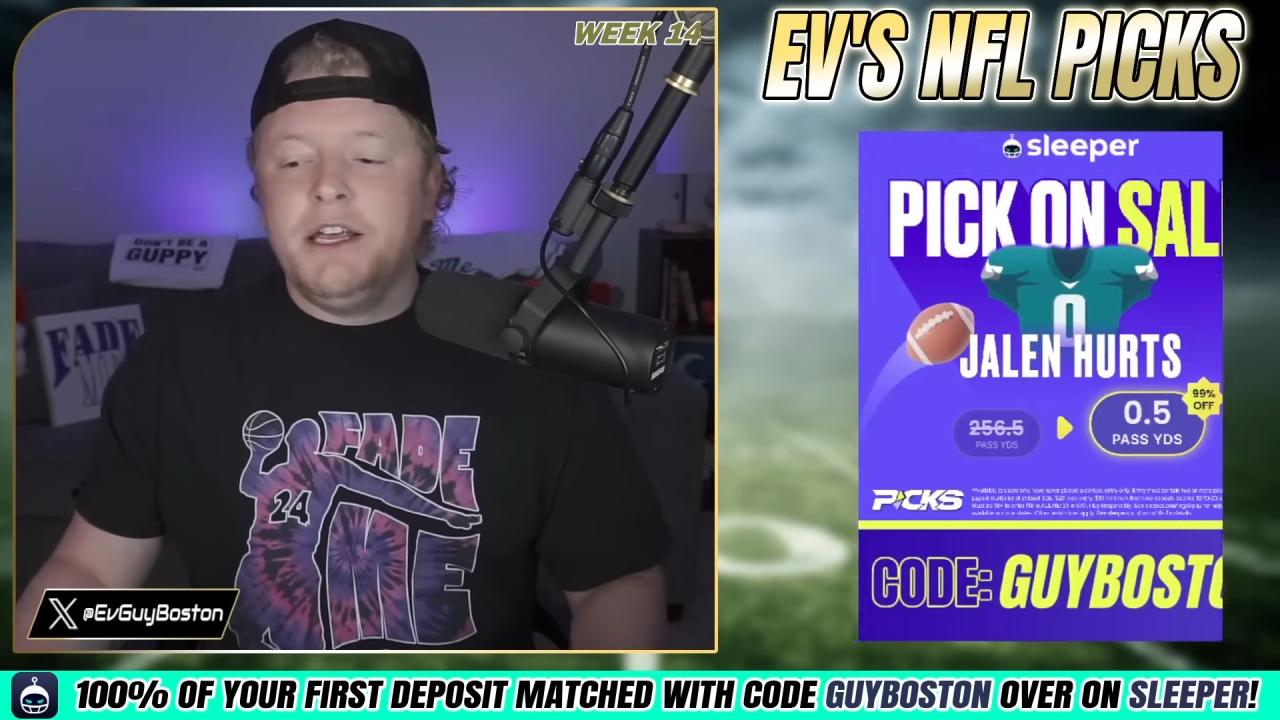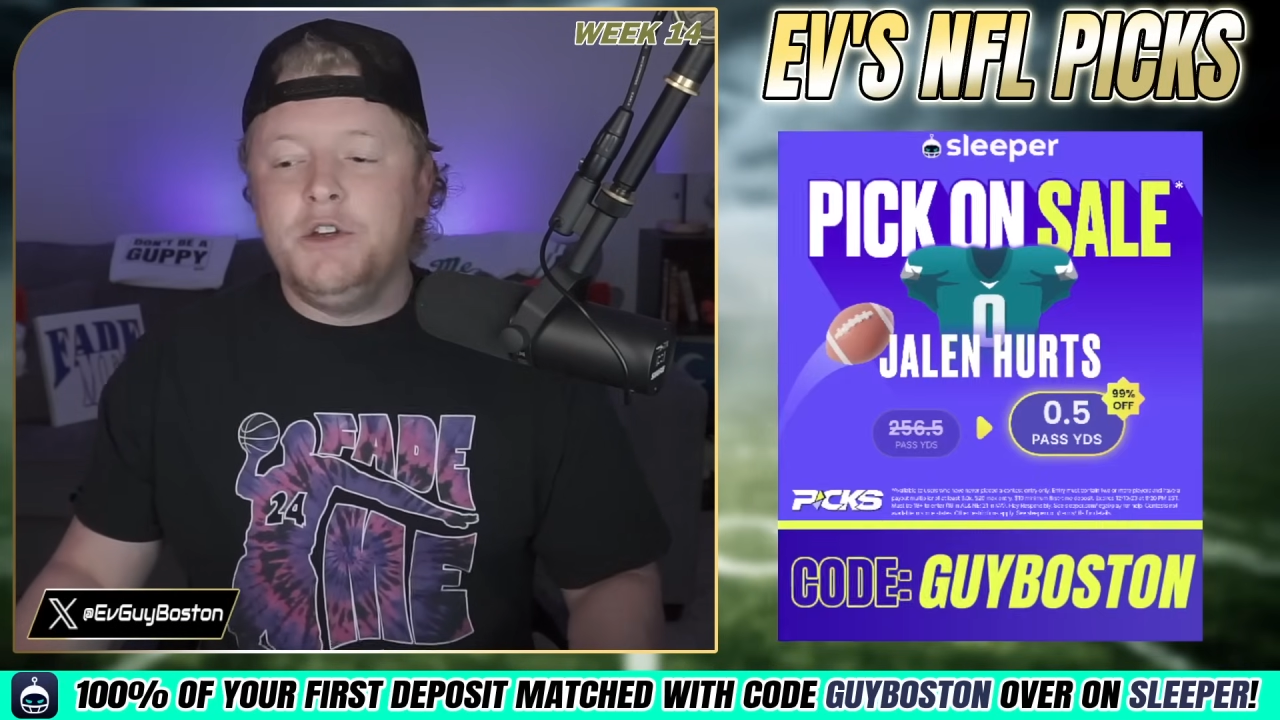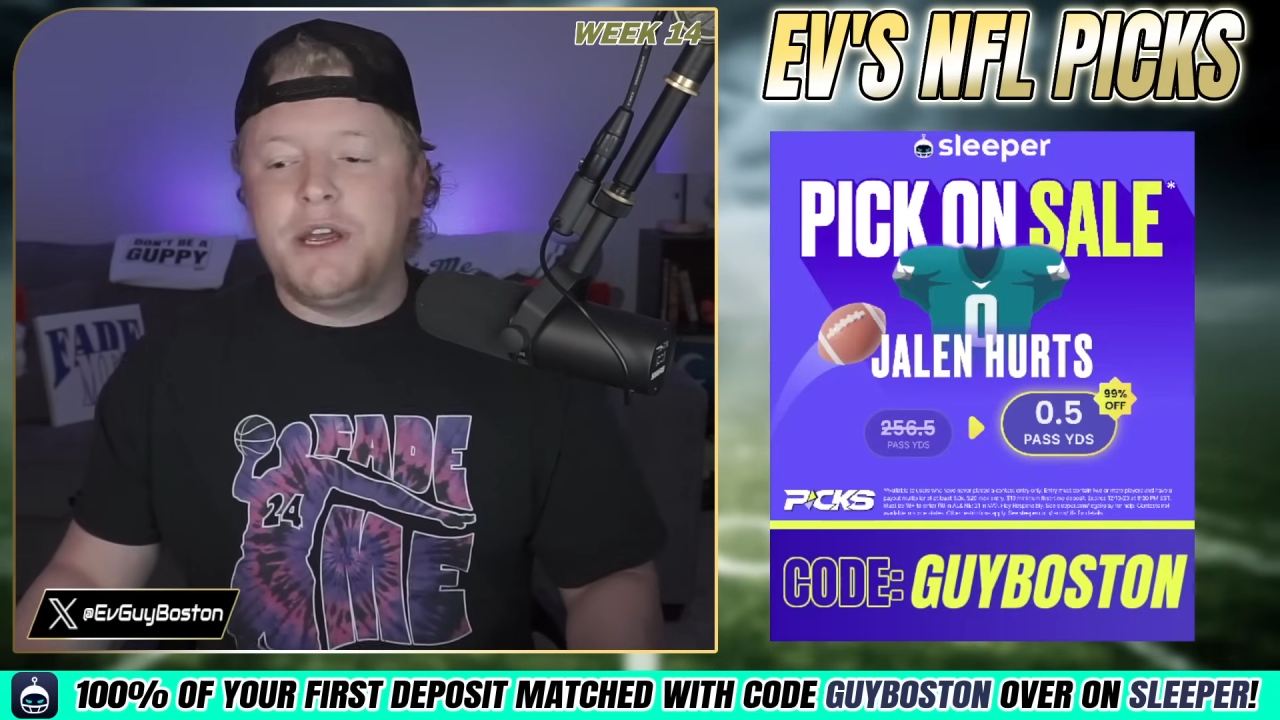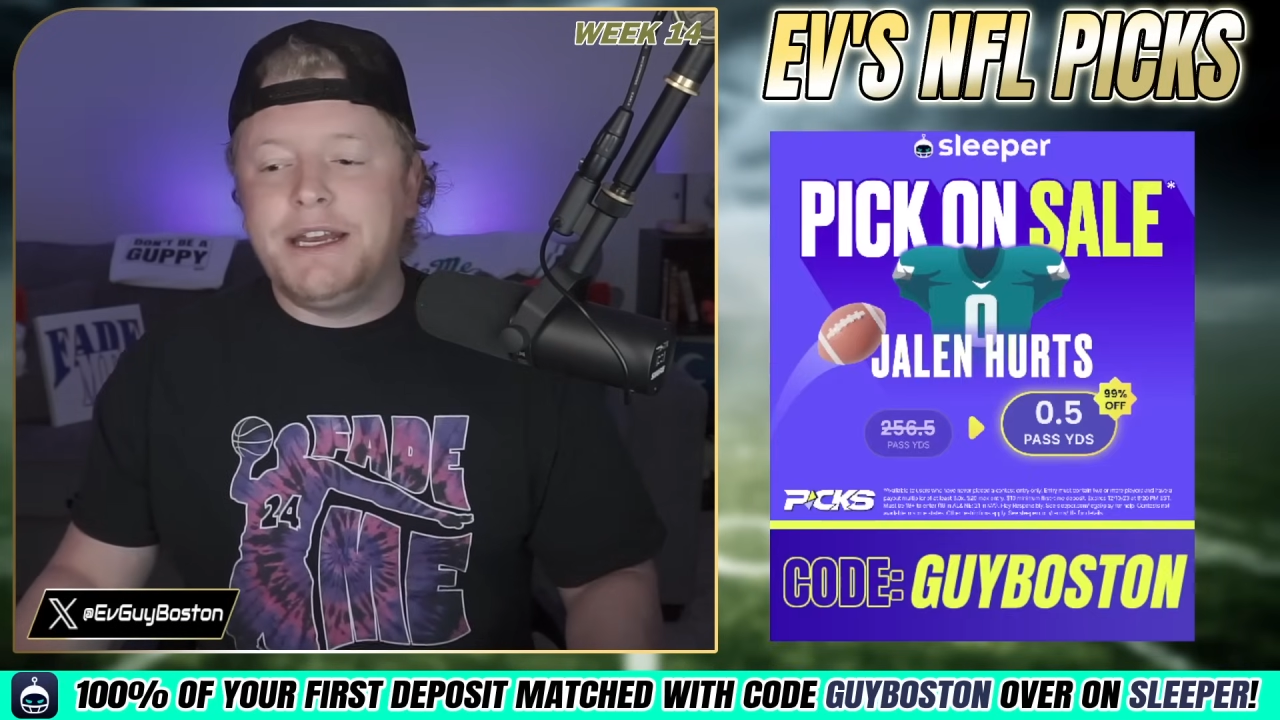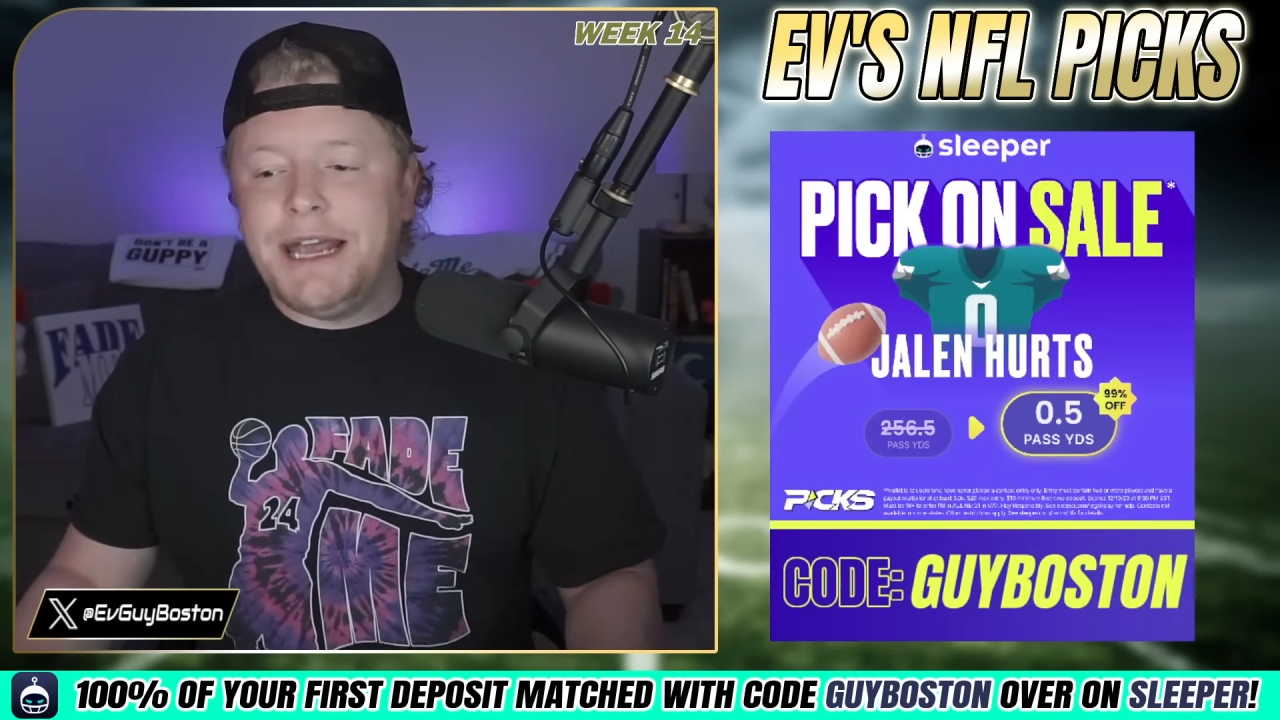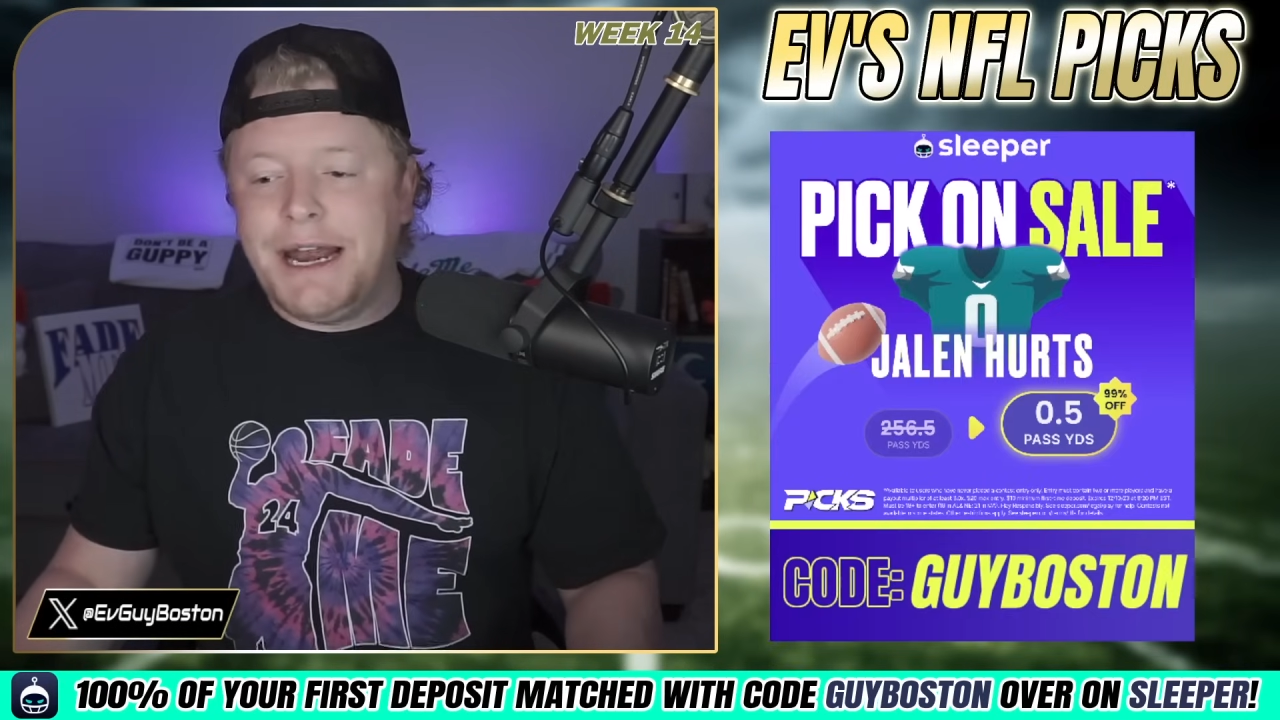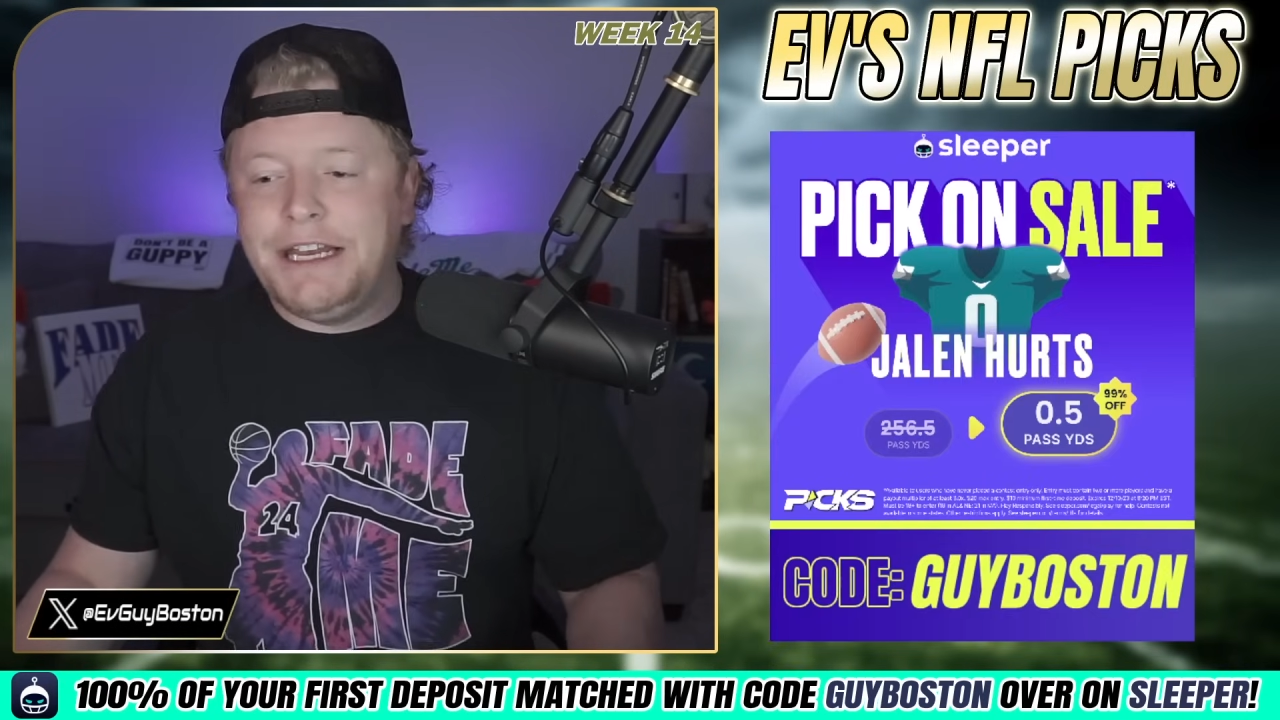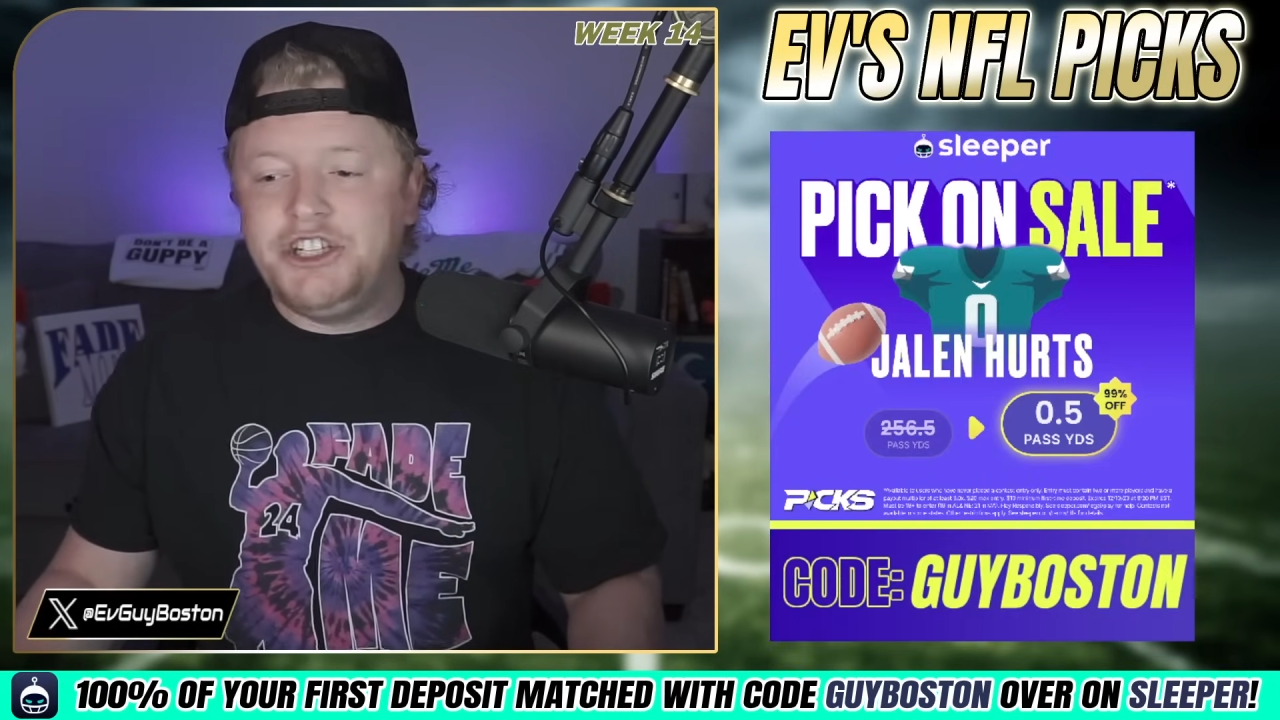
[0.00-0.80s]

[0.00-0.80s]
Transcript: you can get a